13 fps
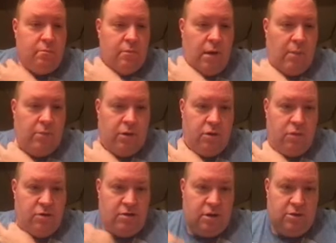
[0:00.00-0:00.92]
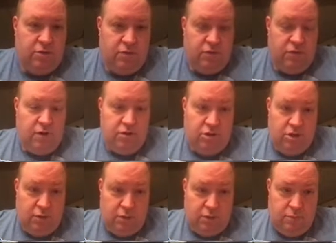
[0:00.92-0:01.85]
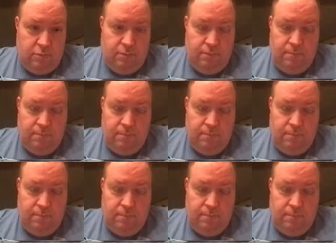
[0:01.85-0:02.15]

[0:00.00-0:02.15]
going to do a section for each hero,